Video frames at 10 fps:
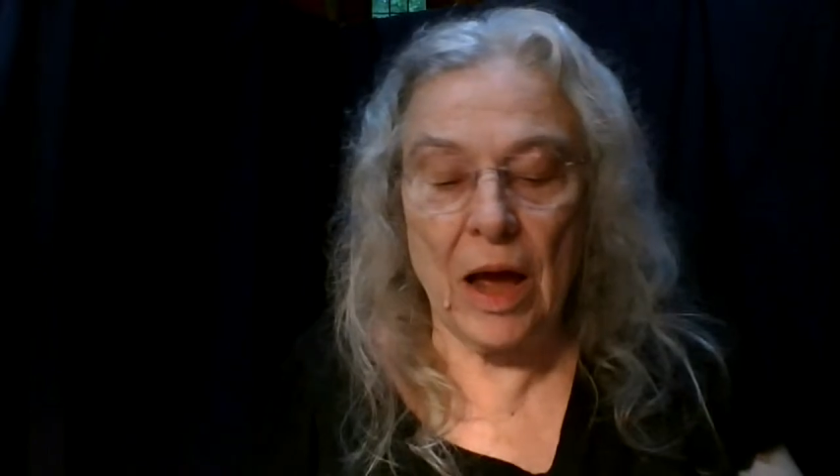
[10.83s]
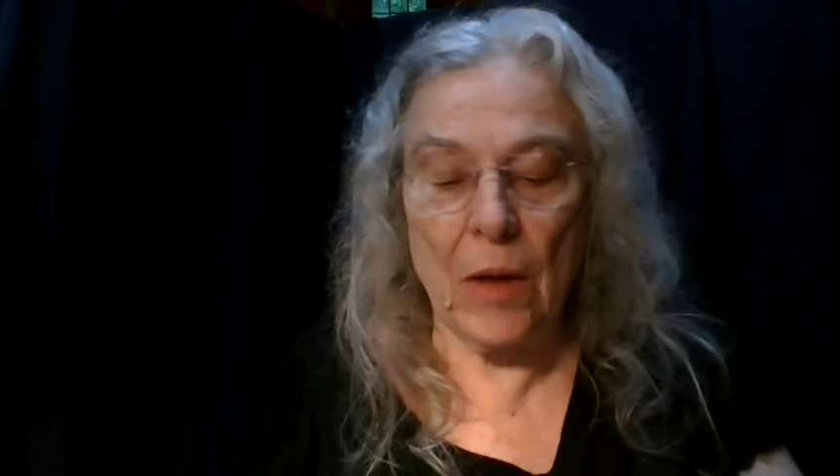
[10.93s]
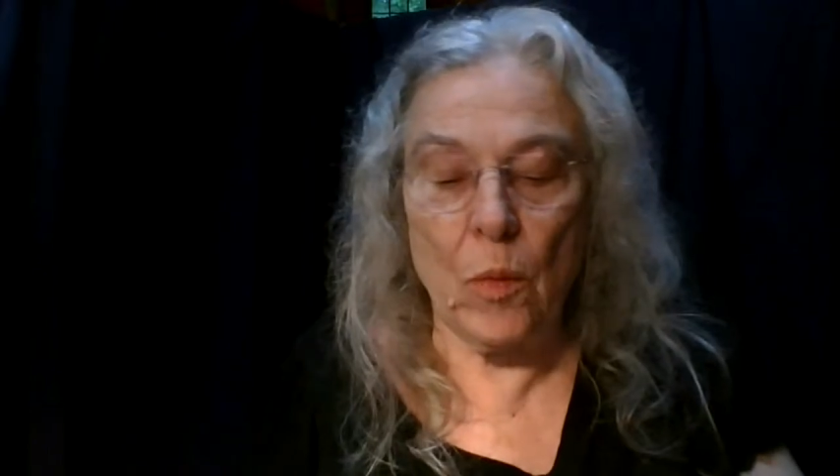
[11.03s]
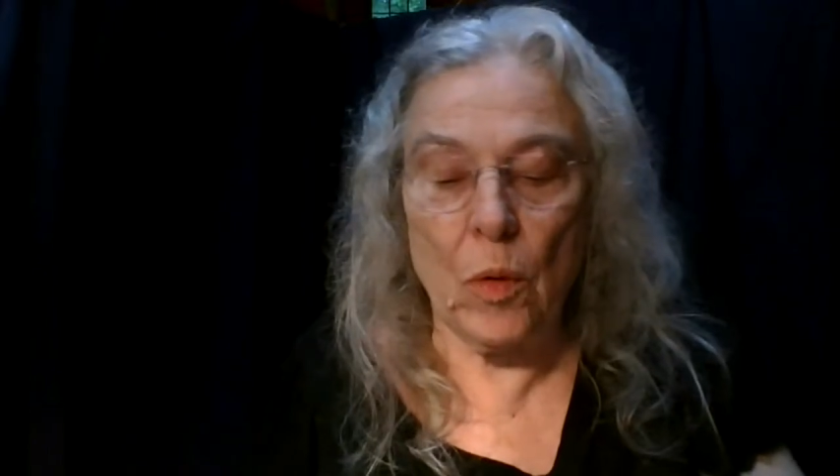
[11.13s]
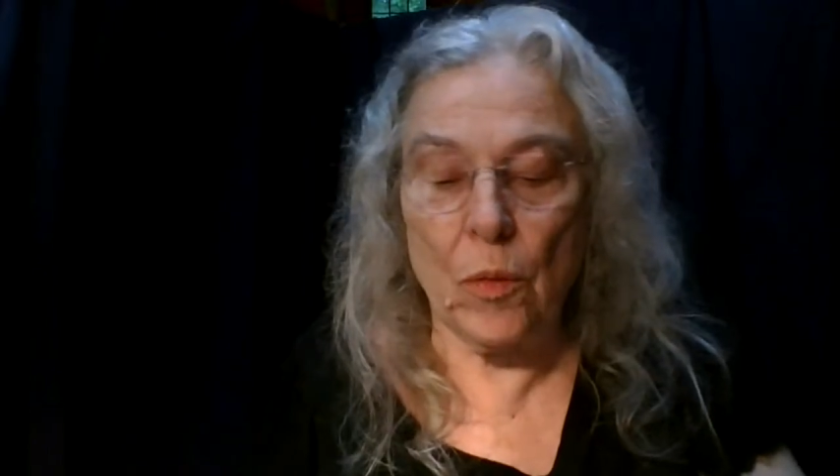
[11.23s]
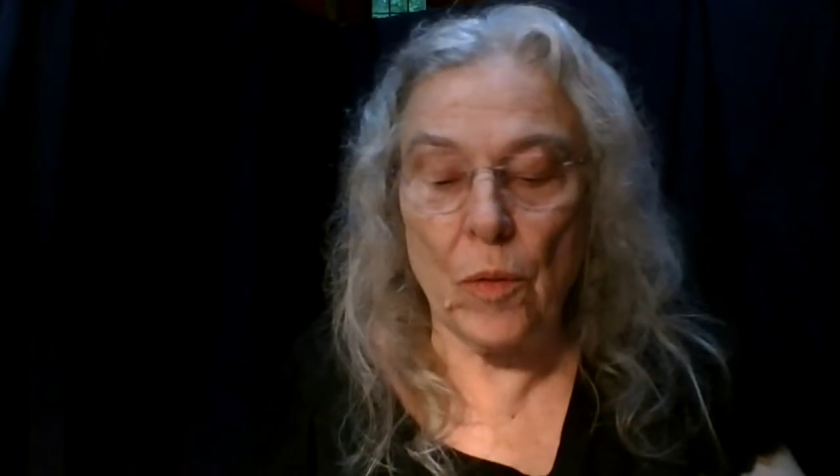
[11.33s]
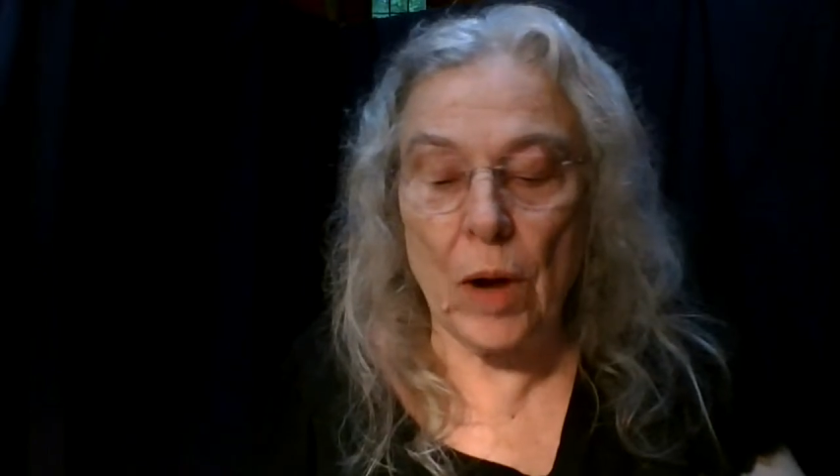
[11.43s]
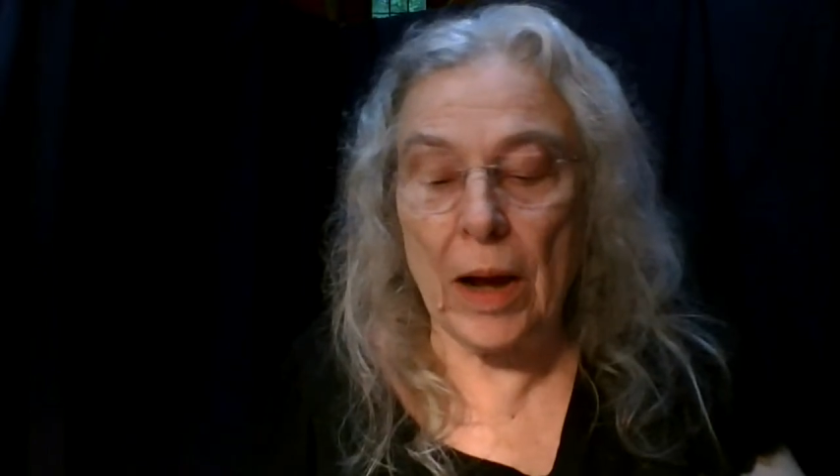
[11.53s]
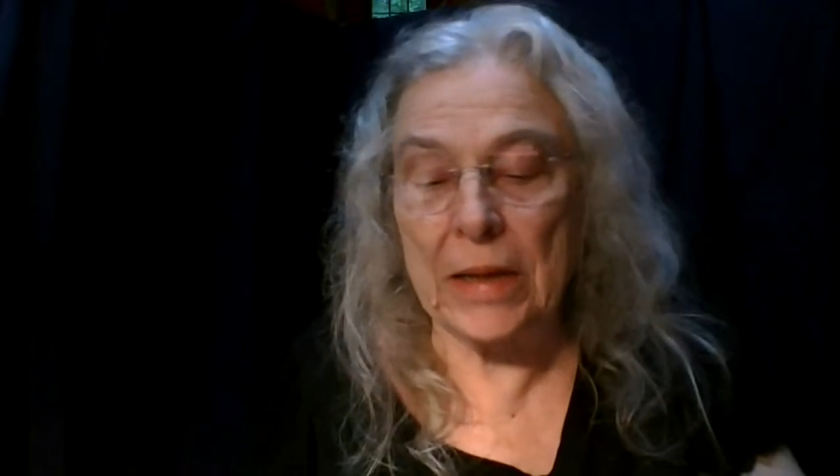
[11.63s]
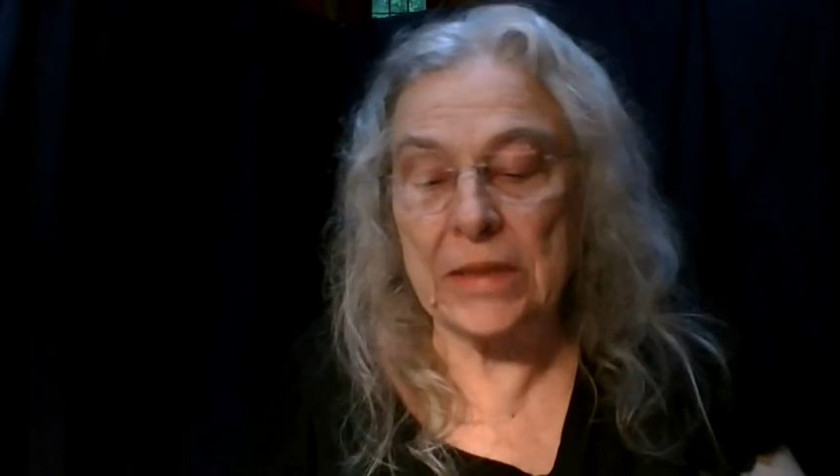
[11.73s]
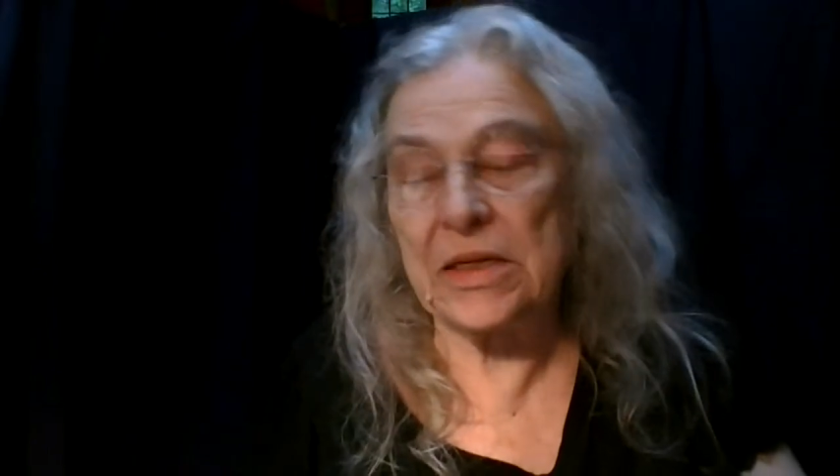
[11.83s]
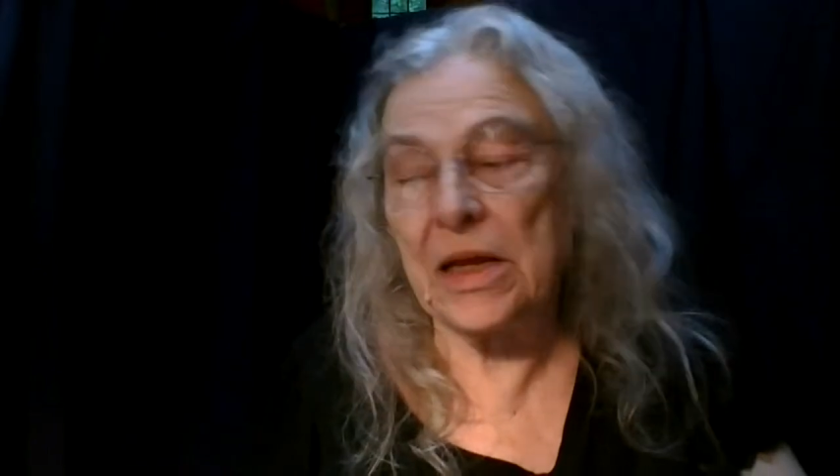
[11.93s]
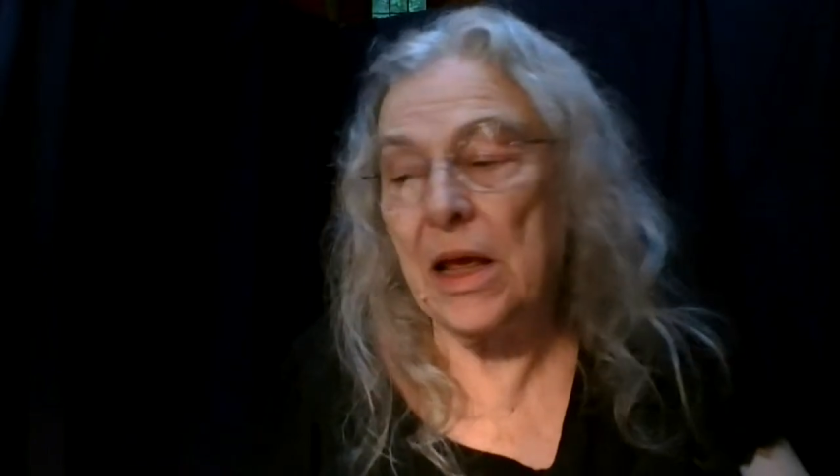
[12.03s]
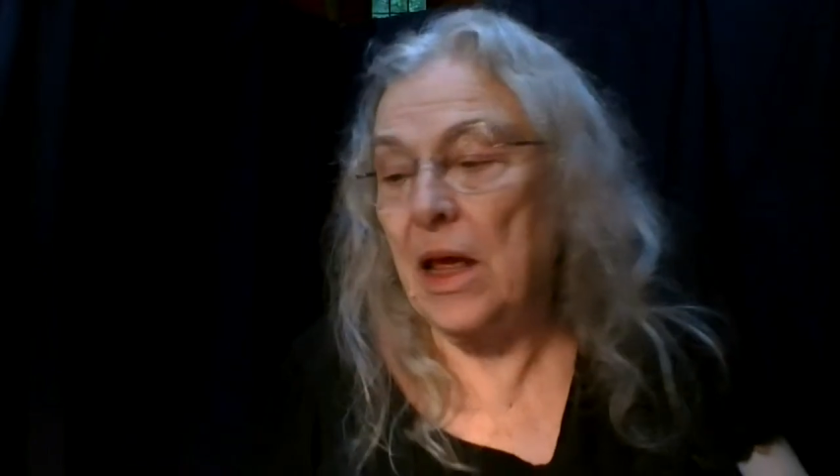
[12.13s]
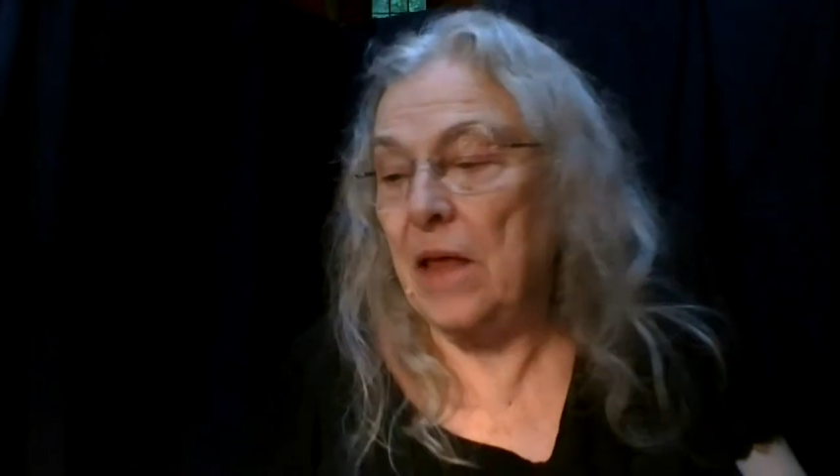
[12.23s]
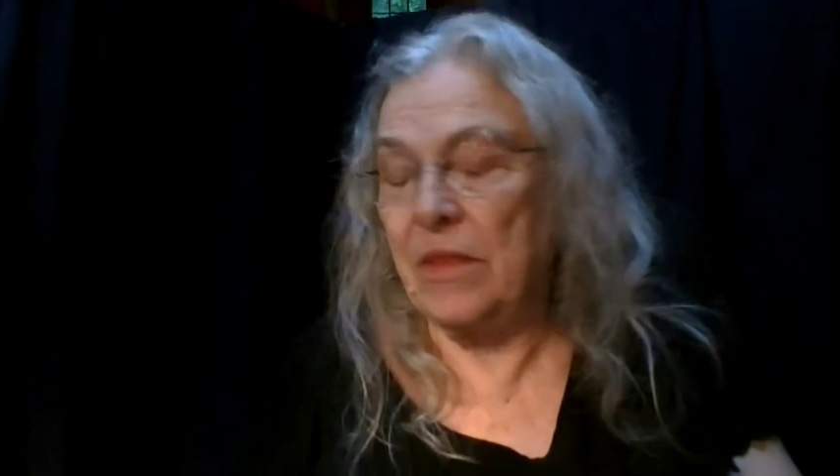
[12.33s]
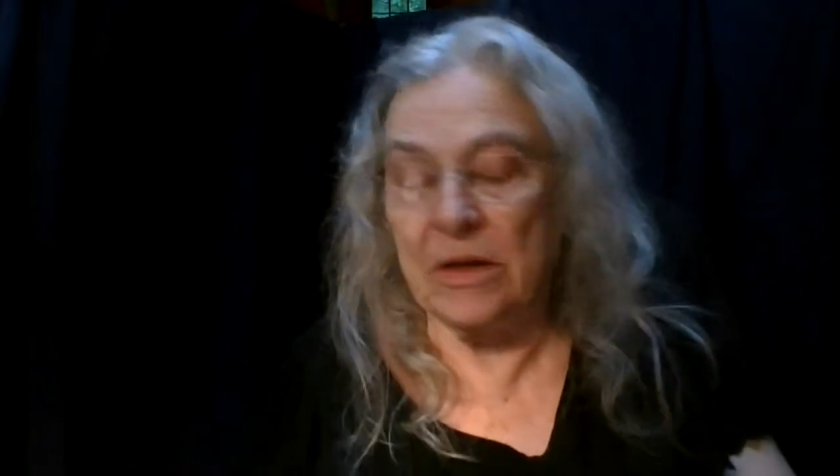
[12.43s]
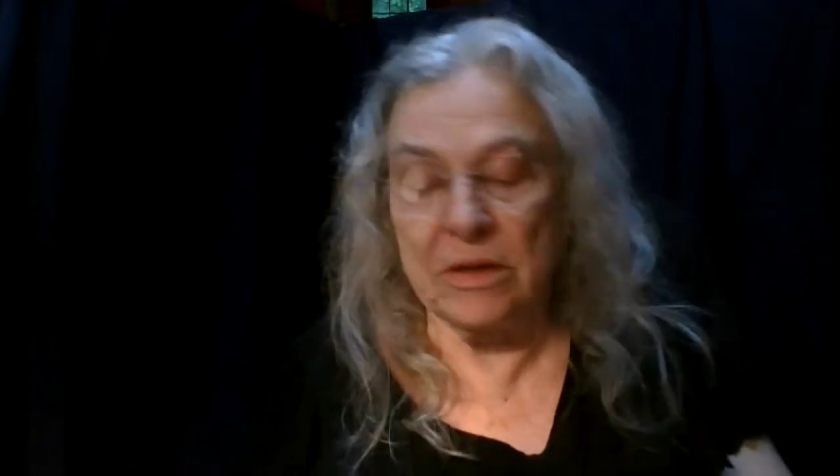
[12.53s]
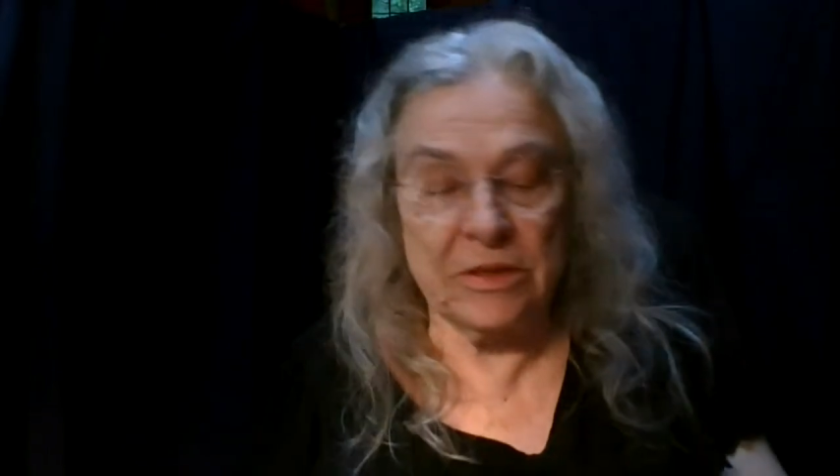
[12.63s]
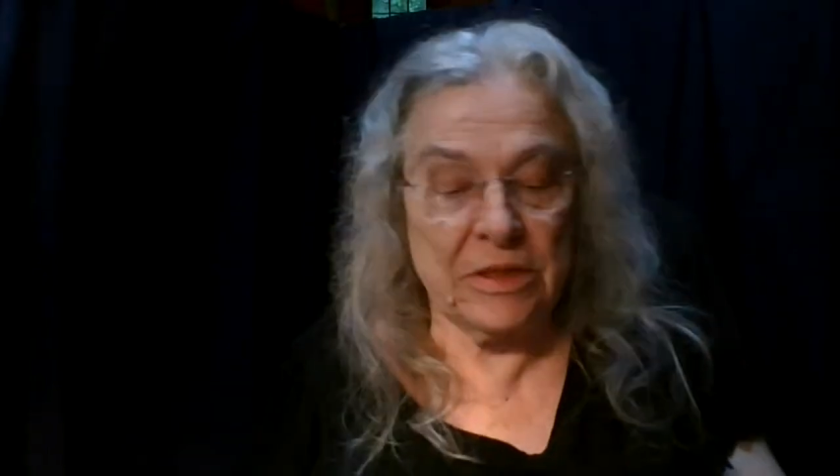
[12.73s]
I Will Rise.
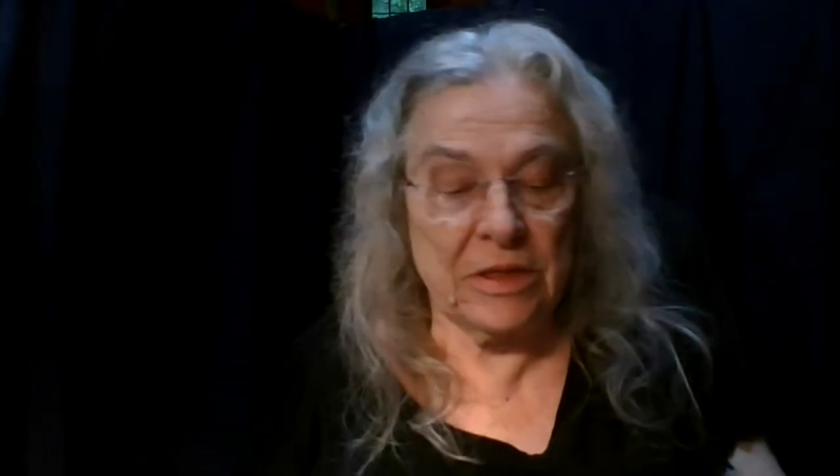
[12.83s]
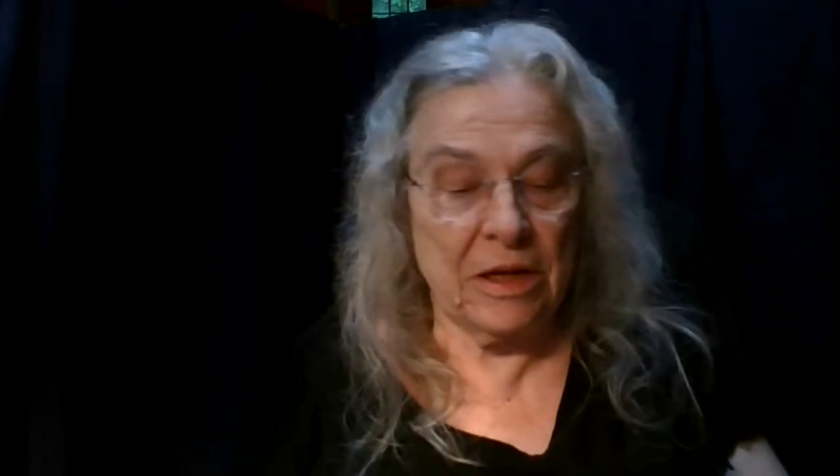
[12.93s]
There's